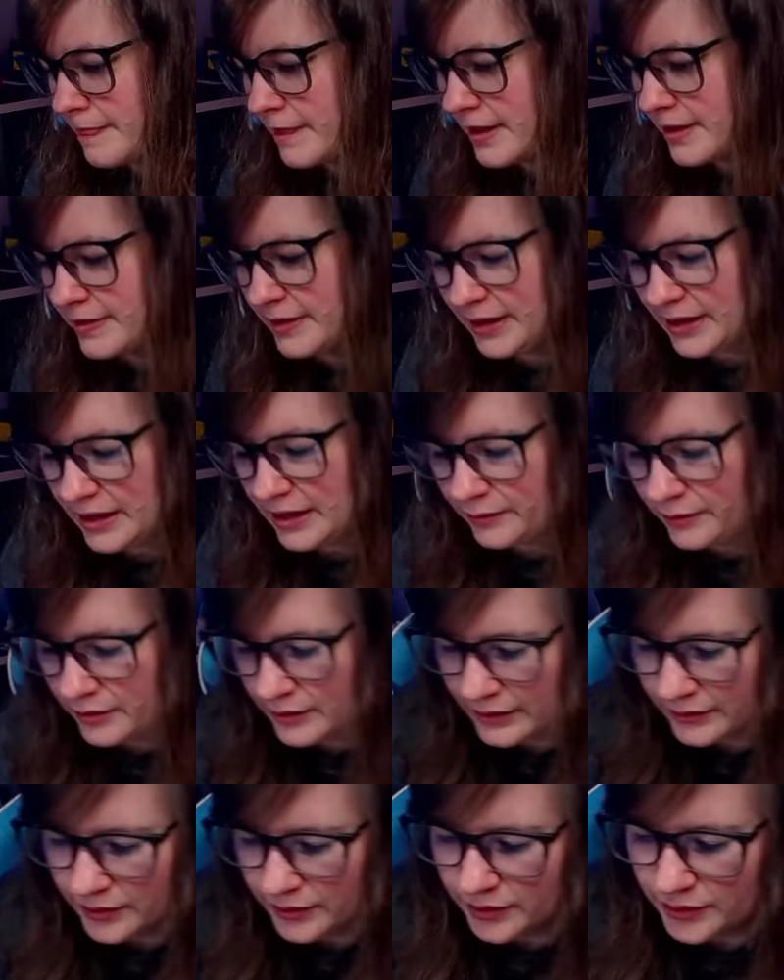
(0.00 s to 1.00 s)
think I would
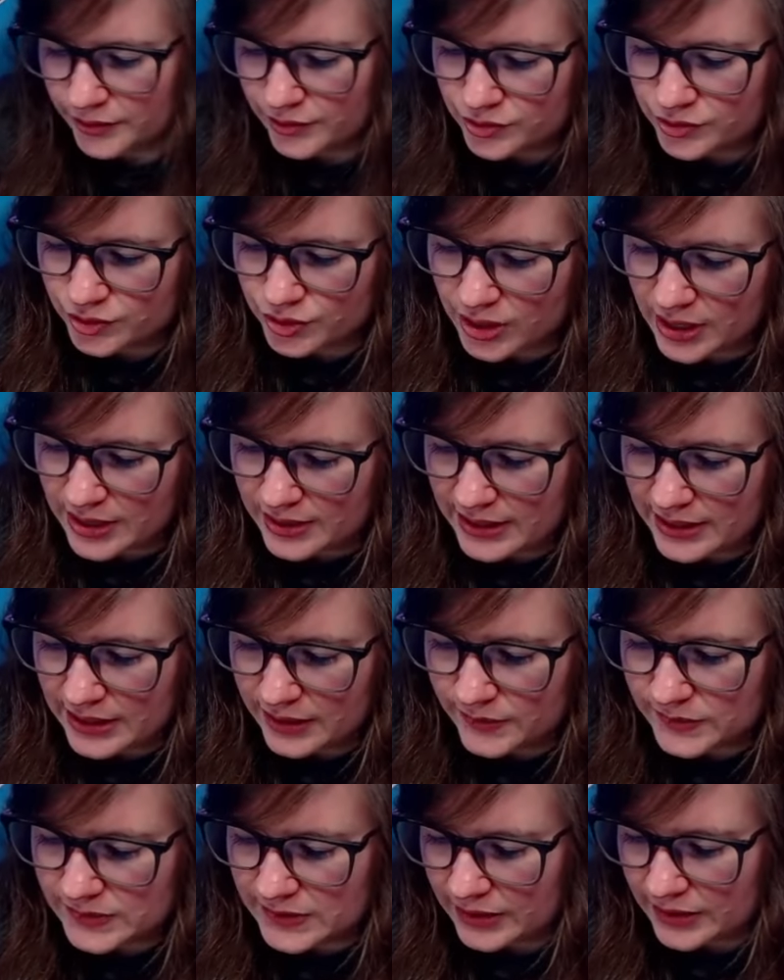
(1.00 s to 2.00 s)
rather try the
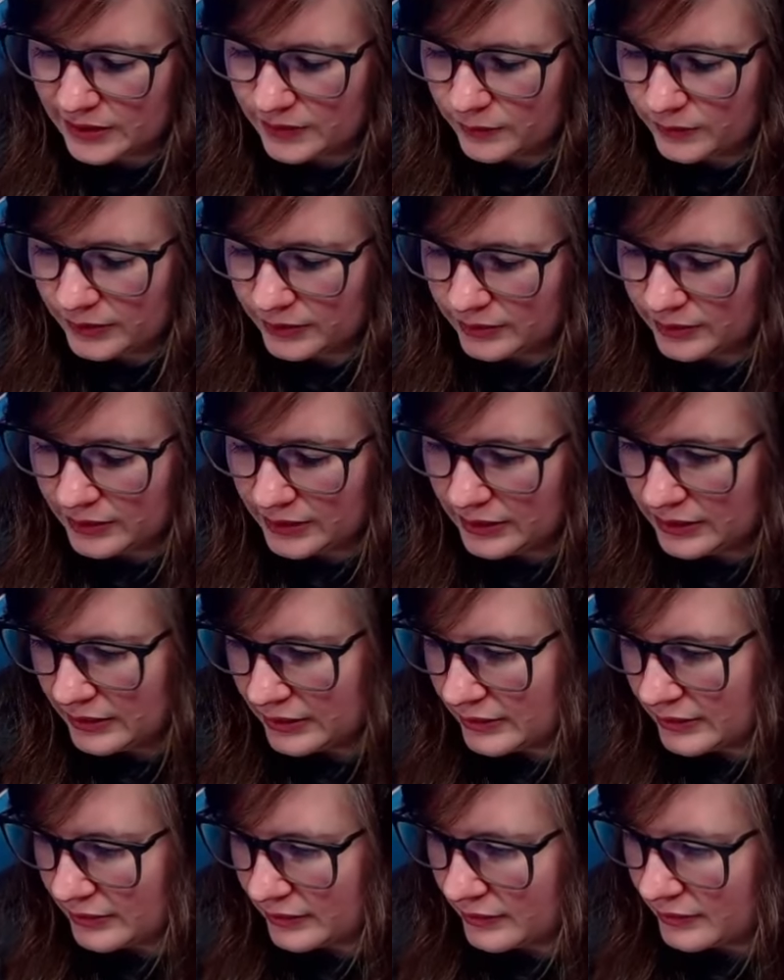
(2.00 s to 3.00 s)
outside with
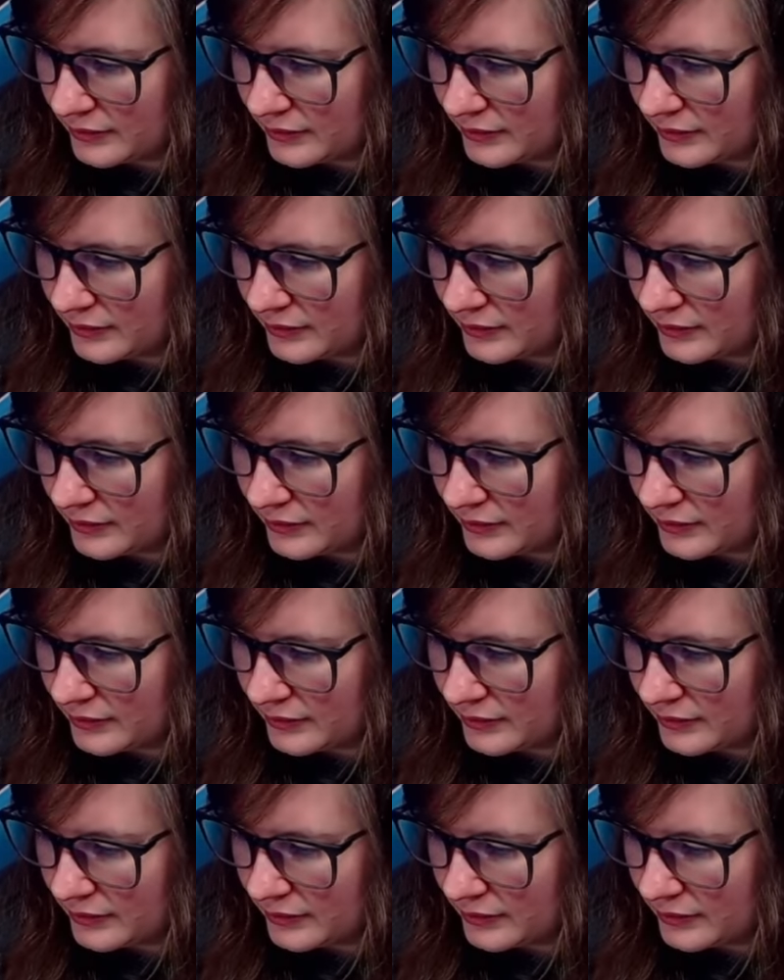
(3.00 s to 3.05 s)
the